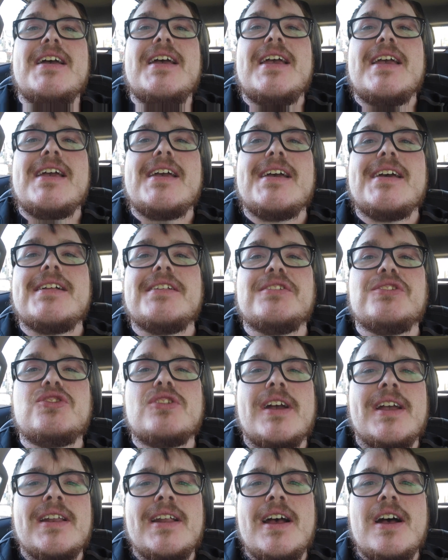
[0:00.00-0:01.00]
and
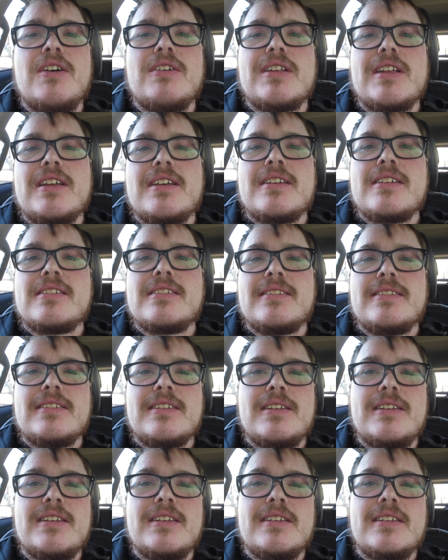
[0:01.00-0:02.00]
check it out and
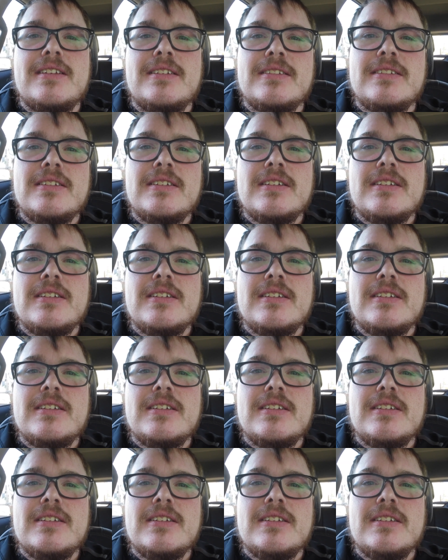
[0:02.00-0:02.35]
see